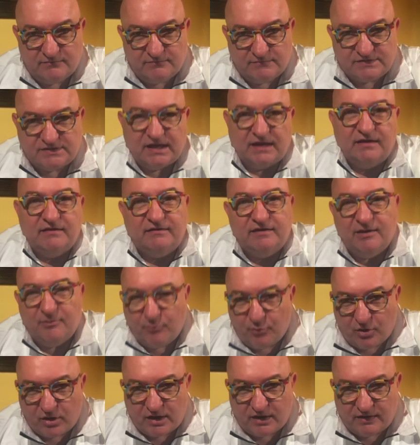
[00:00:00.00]
It's got a
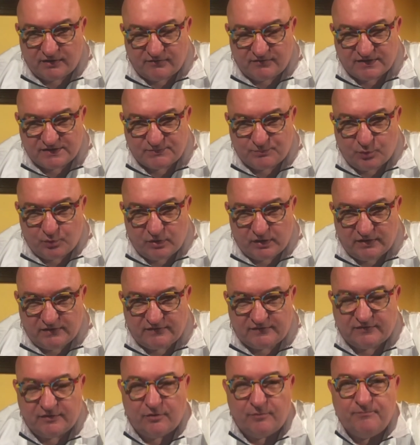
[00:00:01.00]
temp on it at this point.
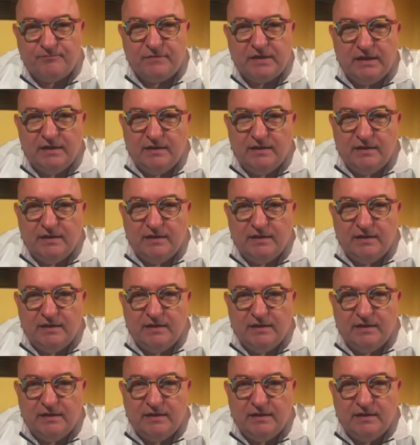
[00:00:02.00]
So